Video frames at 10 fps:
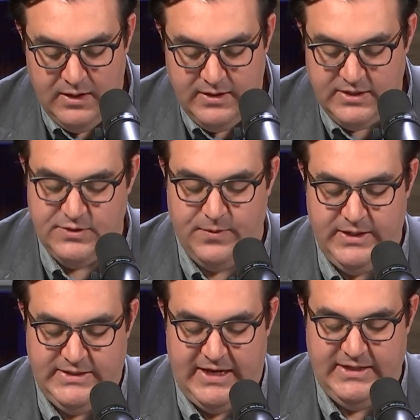This is
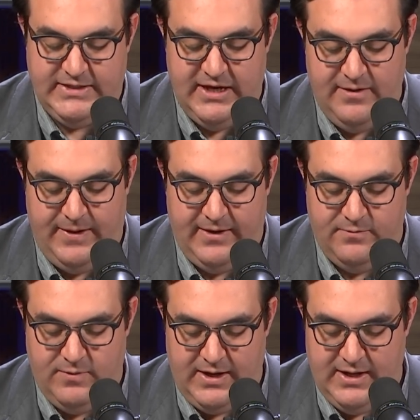what he's had to say
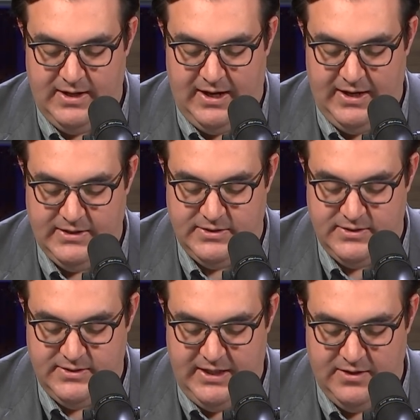about
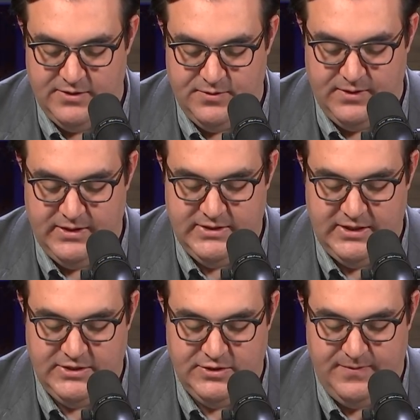recognized terrorist
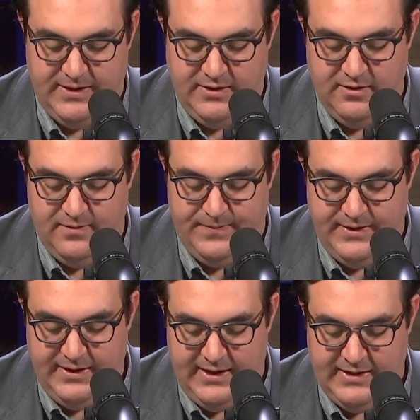organizations by Europe
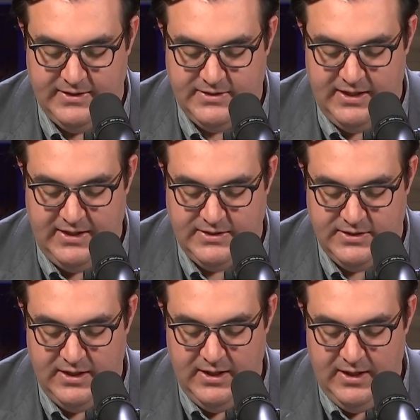and the United
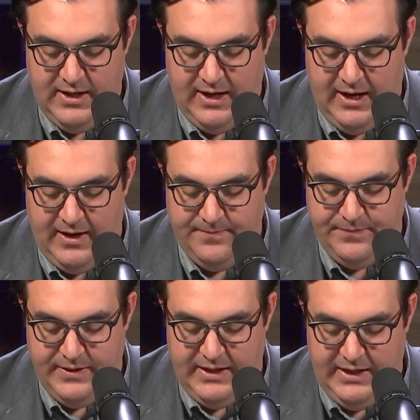States. Although
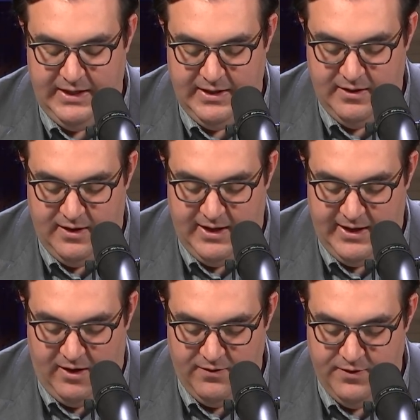
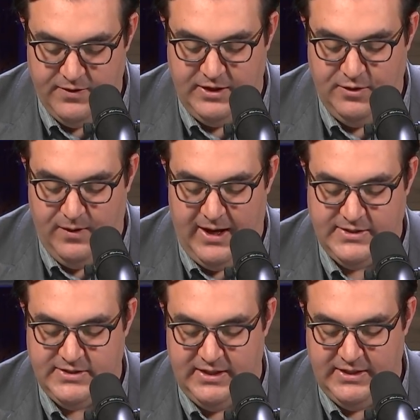the
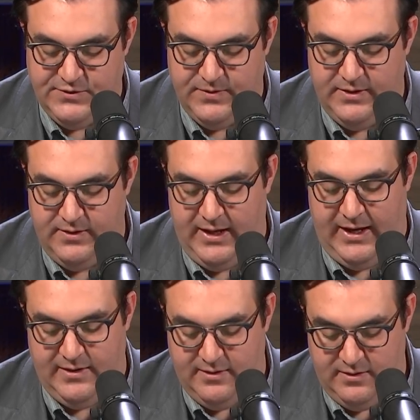U.S. and Israel
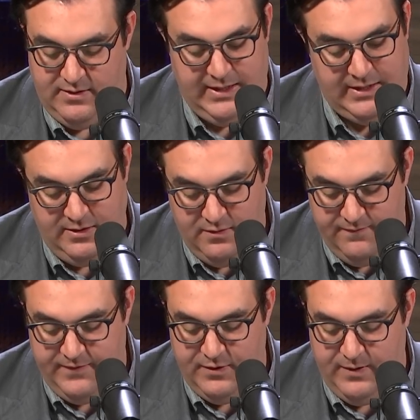and EU
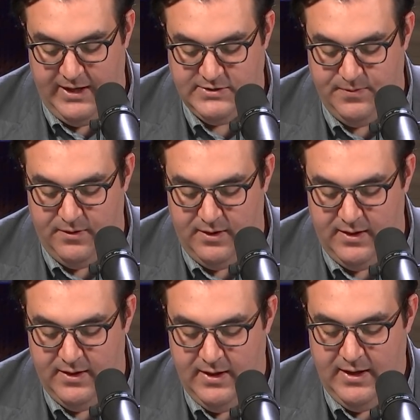view Hezbollah